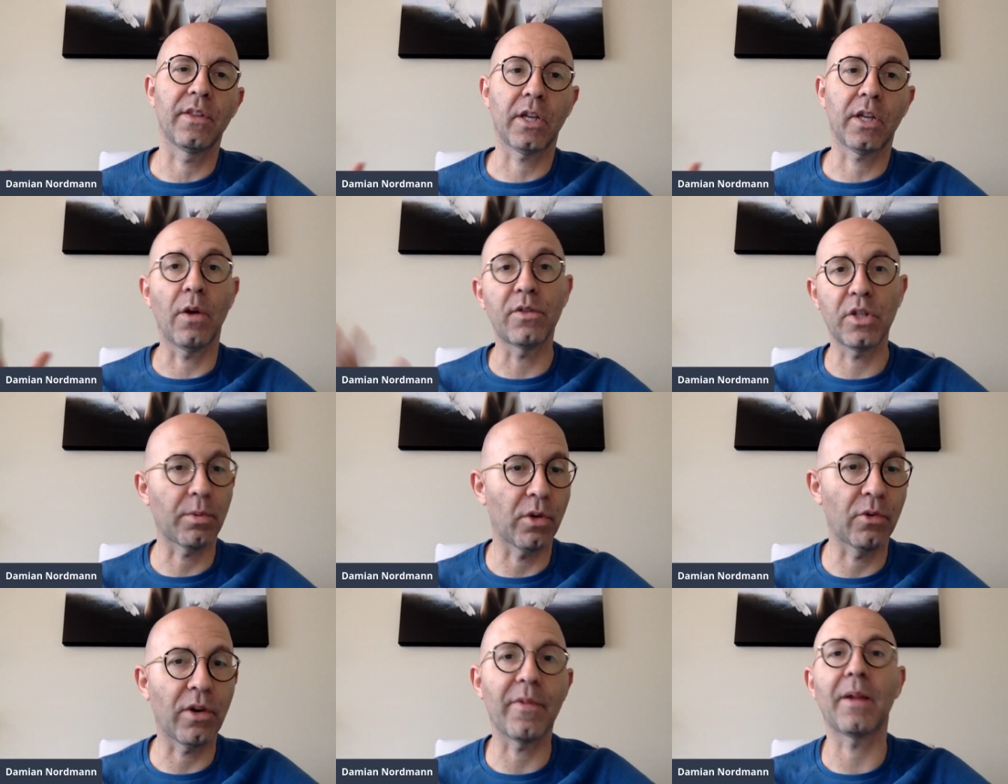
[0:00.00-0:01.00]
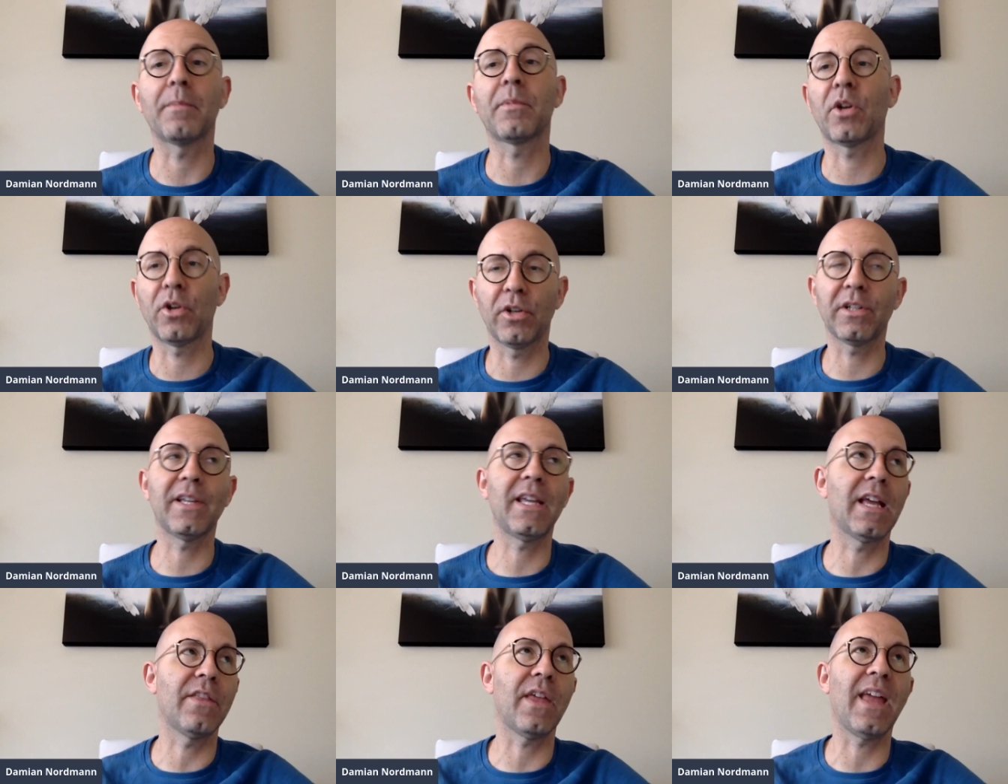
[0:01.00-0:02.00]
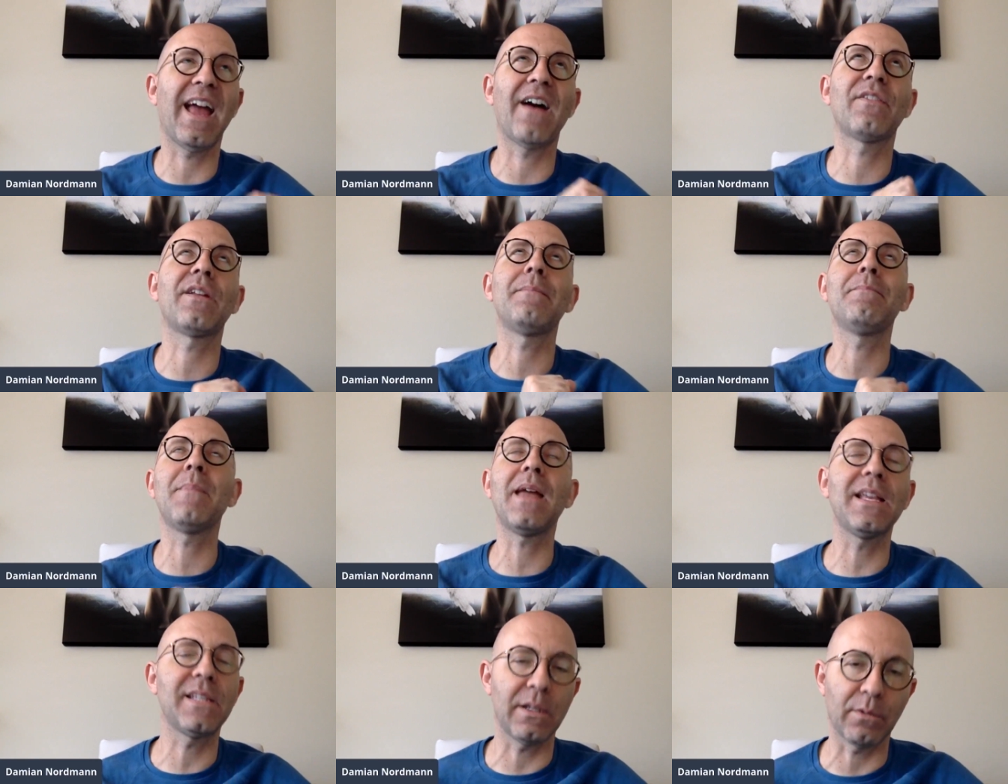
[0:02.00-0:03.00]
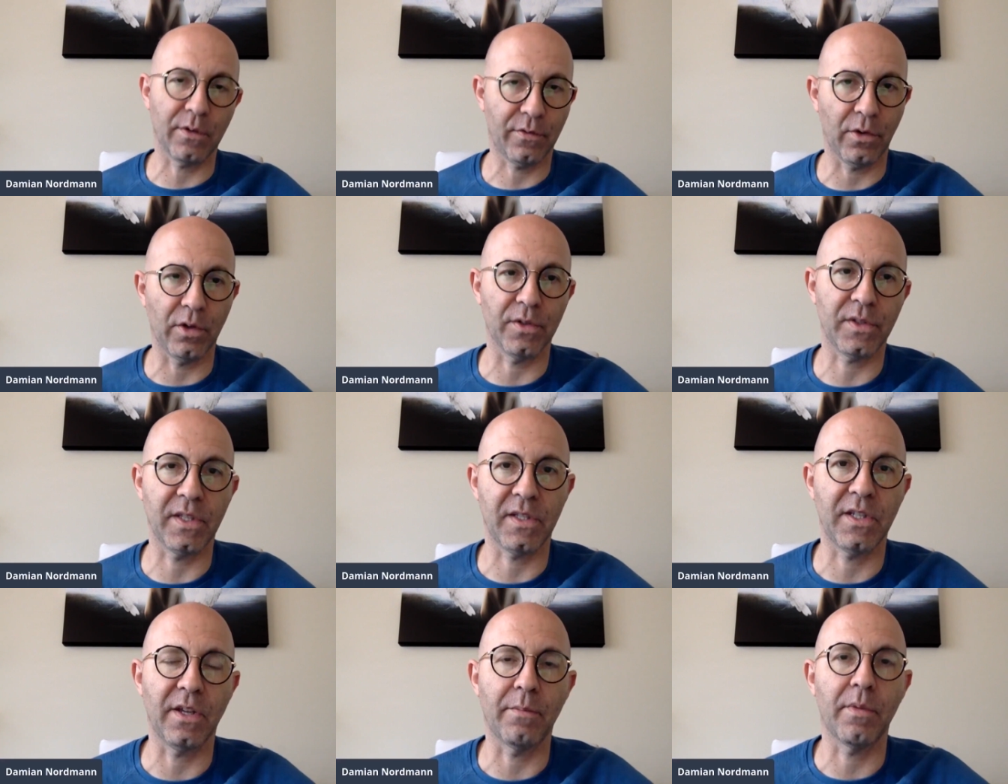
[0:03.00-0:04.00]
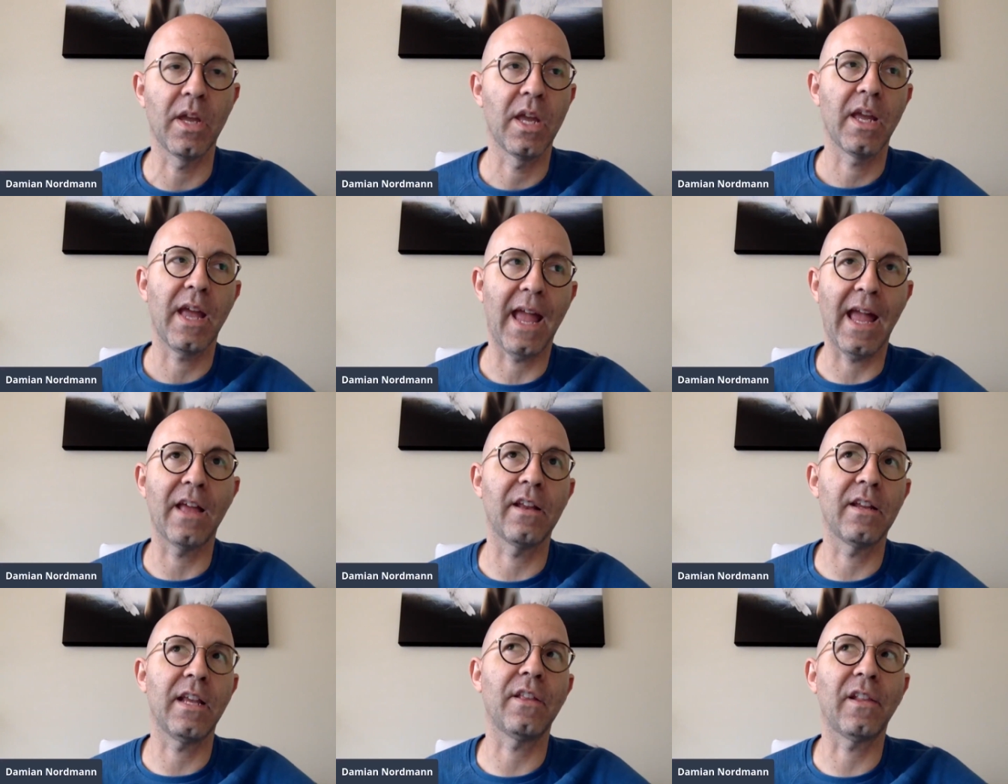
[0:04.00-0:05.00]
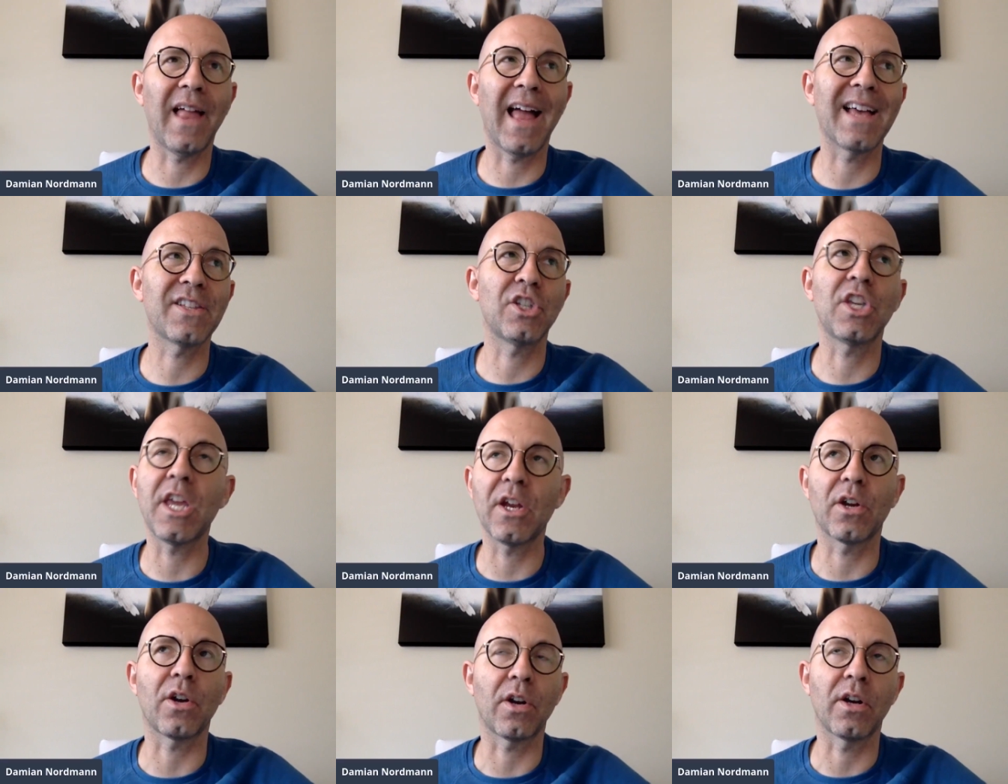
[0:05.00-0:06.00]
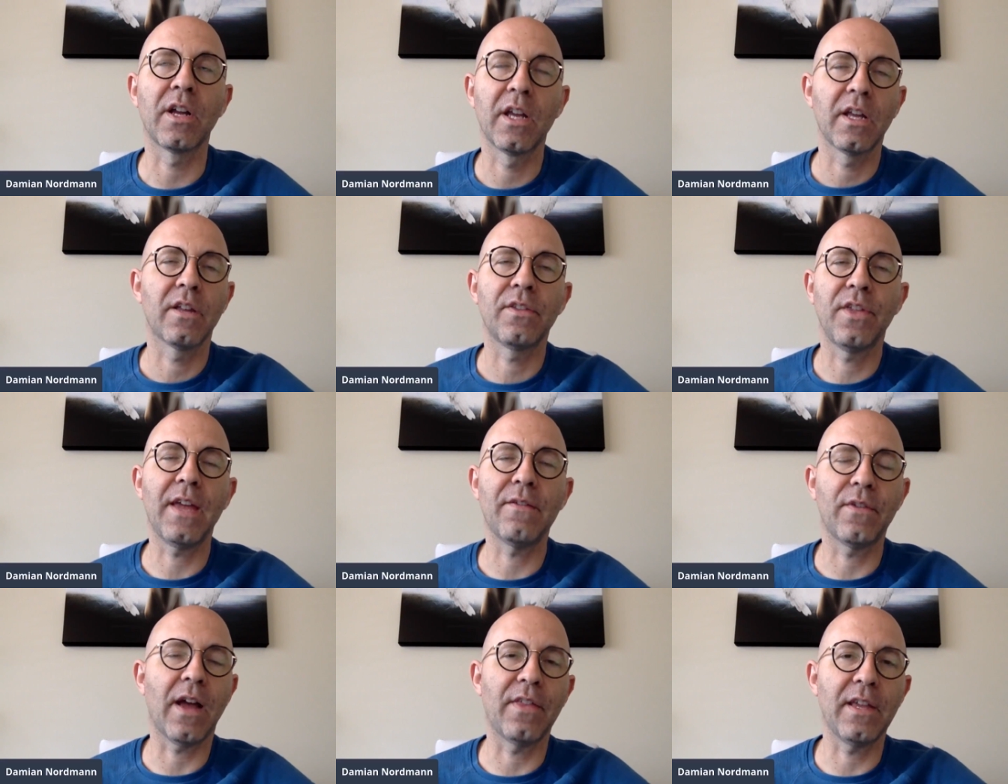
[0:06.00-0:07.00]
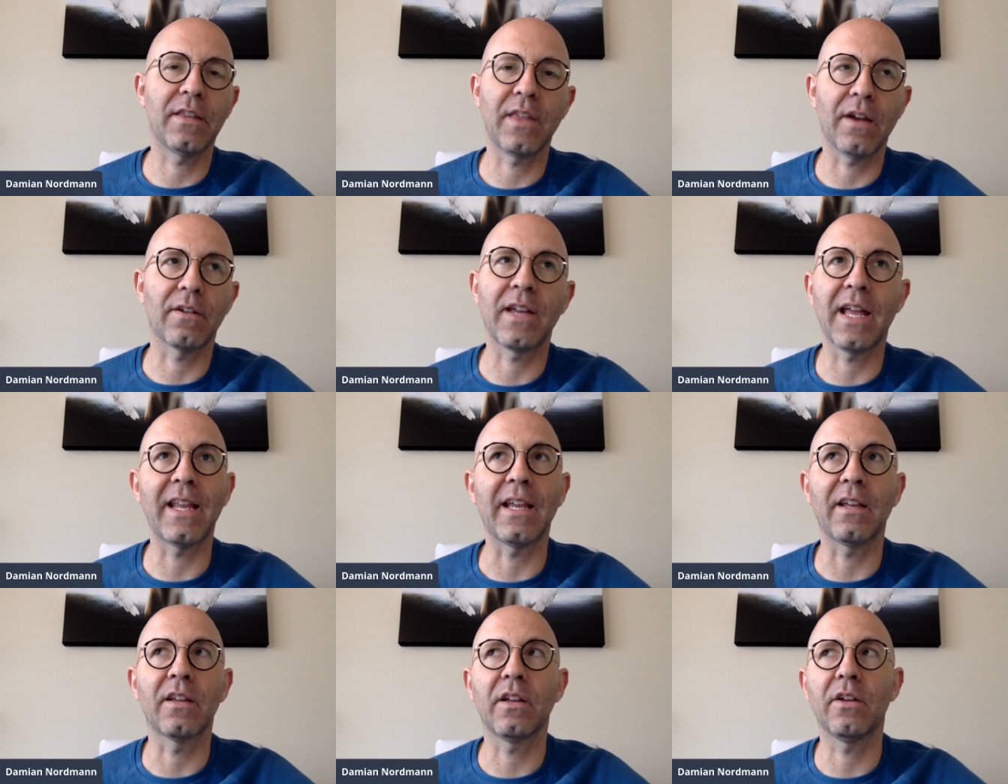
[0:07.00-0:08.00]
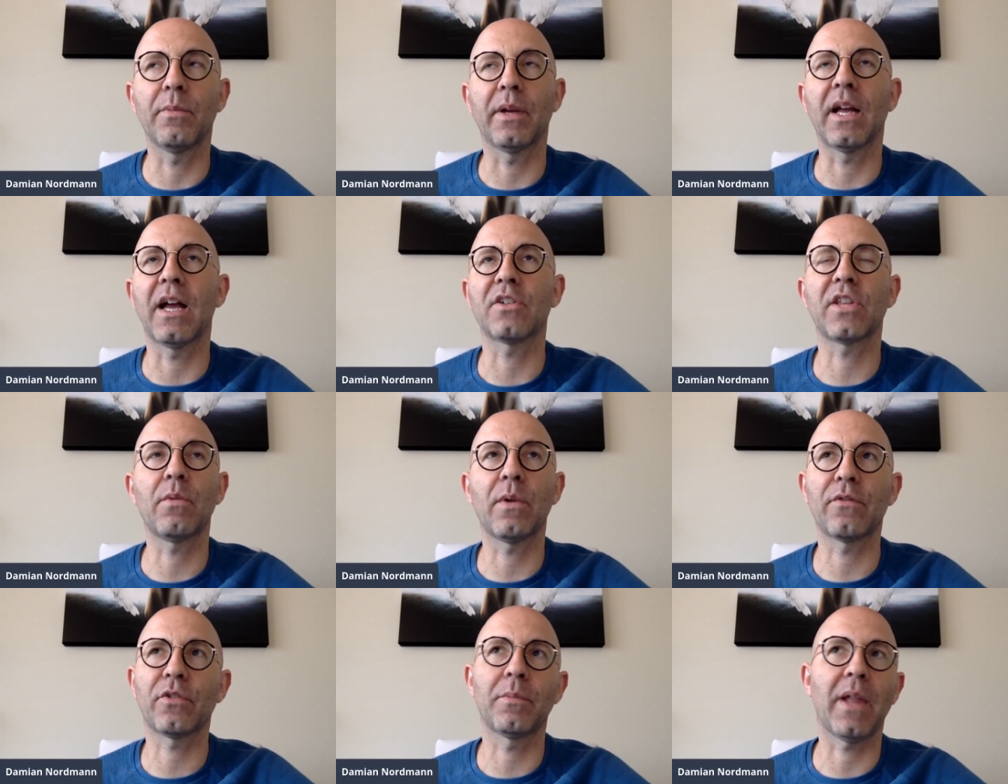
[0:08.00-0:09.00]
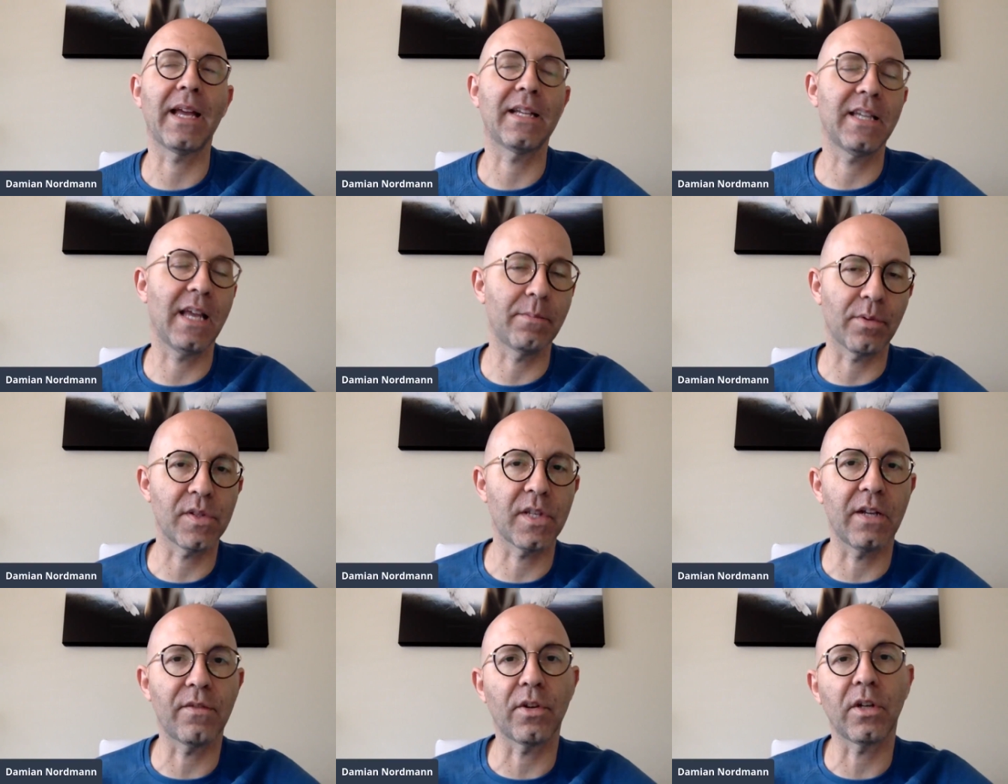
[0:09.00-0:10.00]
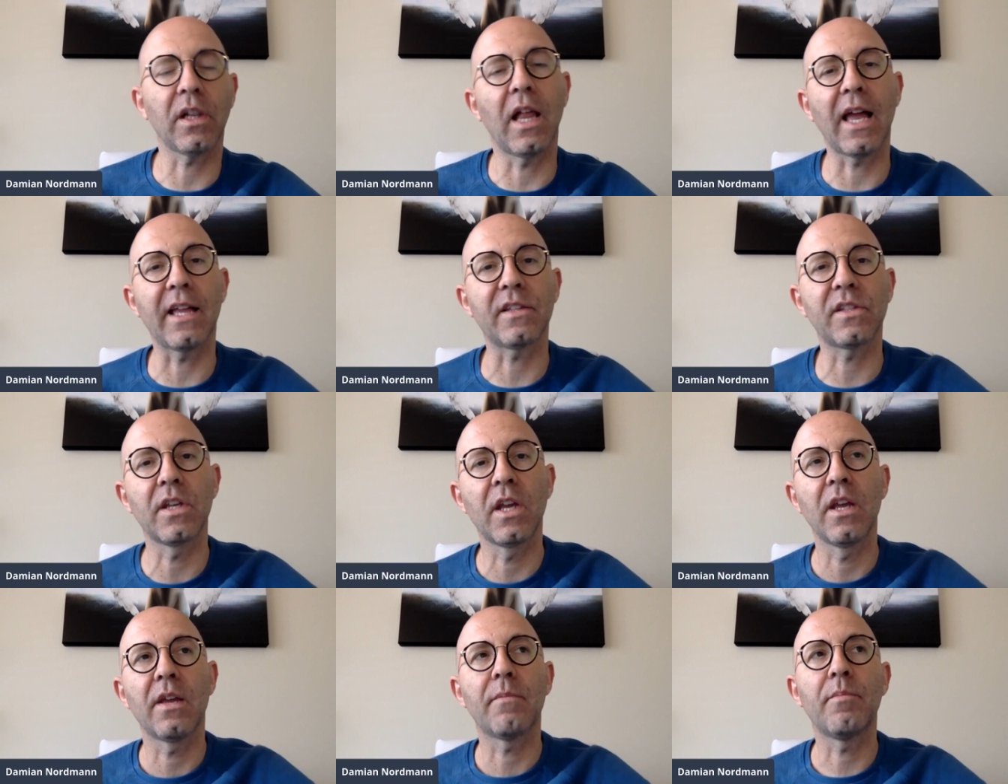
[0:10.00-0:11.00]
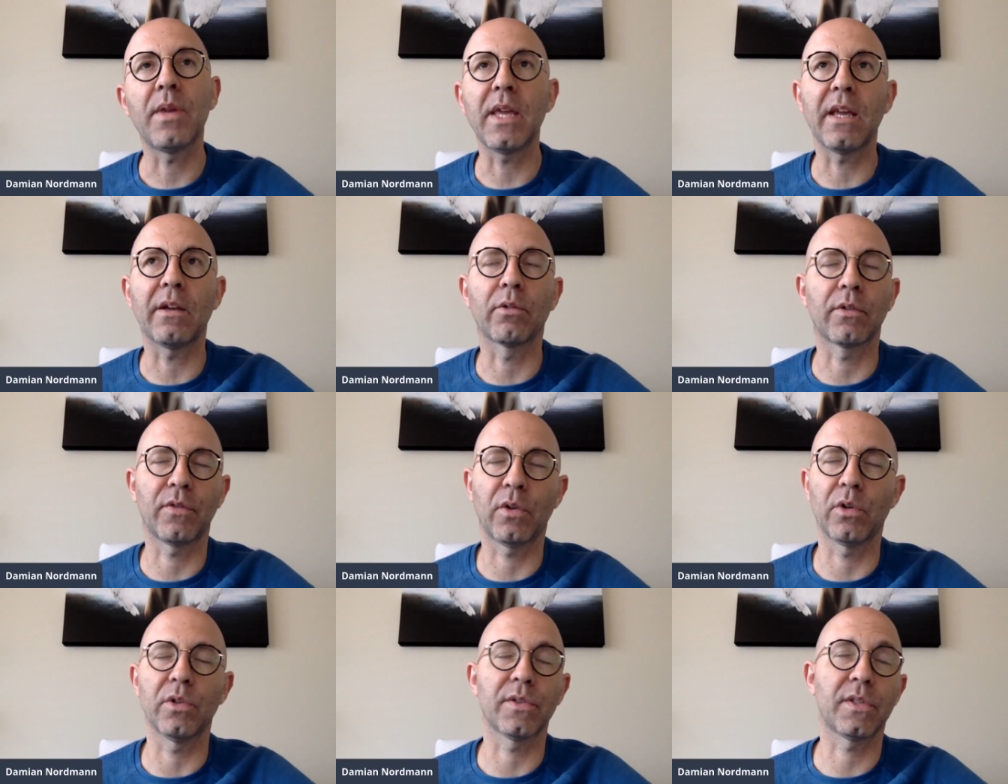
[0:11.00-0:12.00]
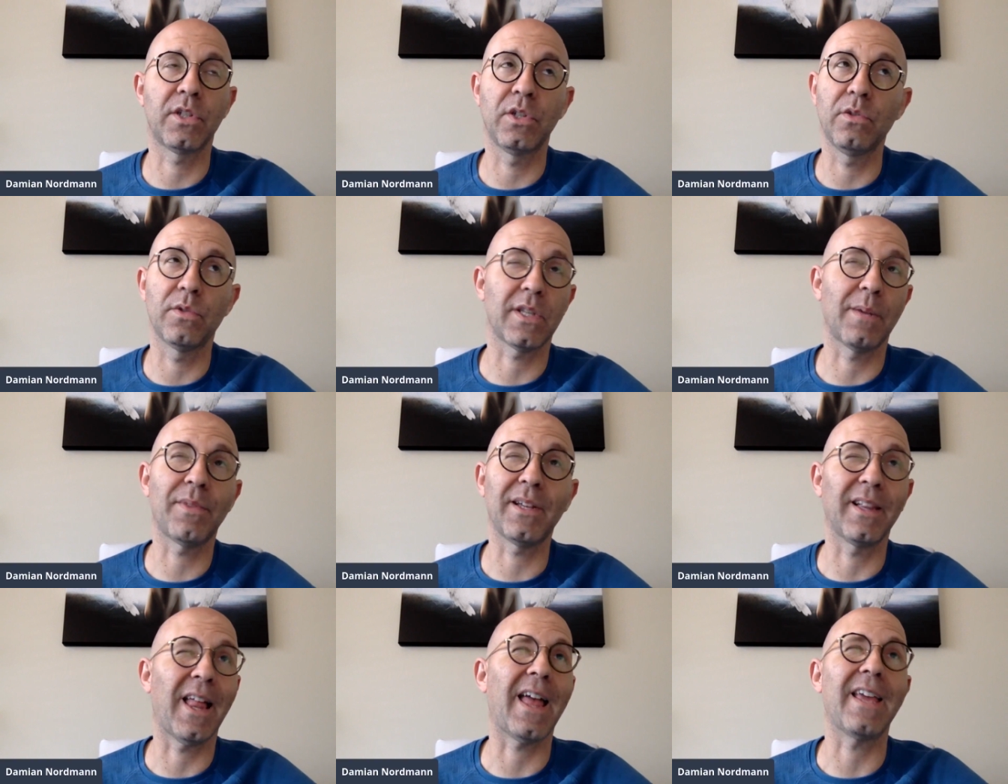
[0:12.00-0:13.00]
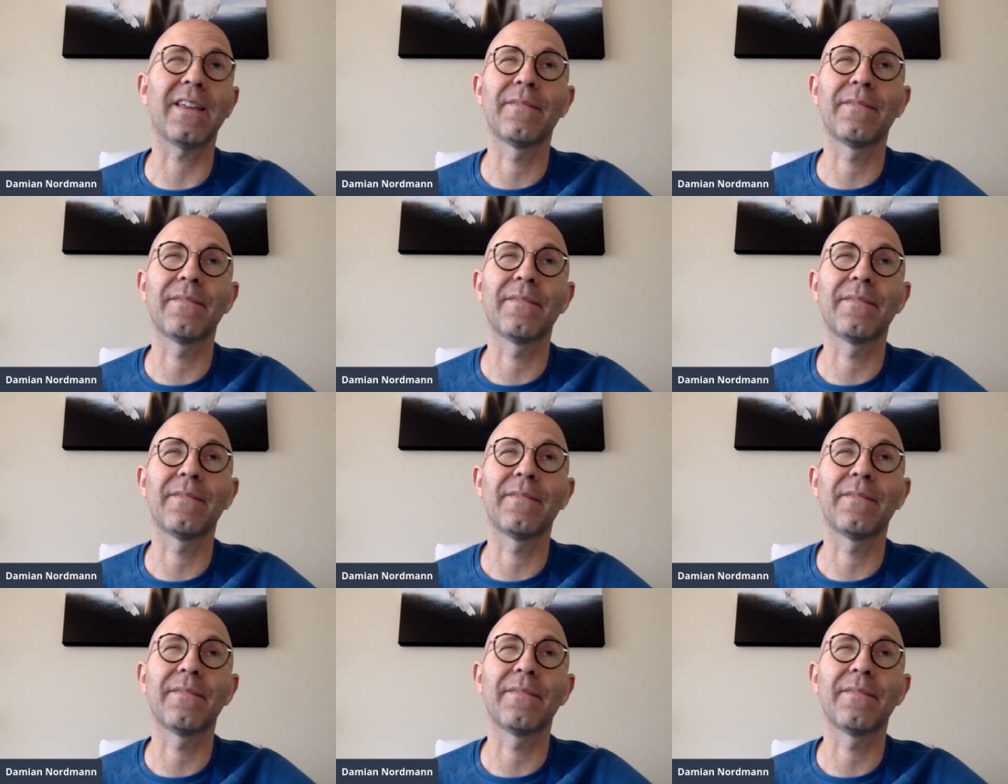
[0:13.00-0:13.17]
coaching program that I'm currently in, they have an amazing referral system. And in the last year, I think they're getting, oh my gosh, they went from like 10% of their clients being referrals to something like